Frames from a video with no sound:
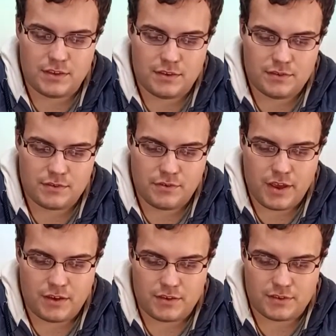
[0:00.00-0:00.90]
So
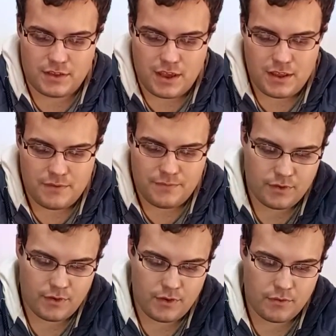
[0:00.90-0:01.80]
yeah, there's that.
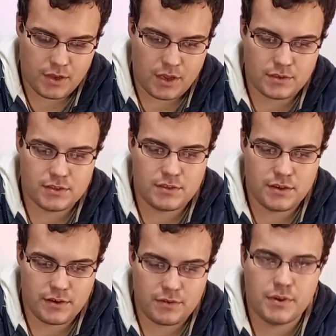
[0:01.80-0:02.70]
So what else is
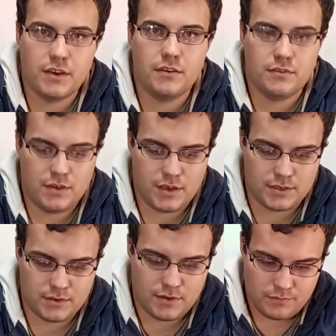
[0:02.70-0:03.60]
there that we need to
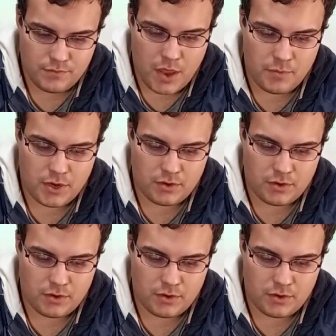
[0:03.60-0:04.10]
test? Maybe the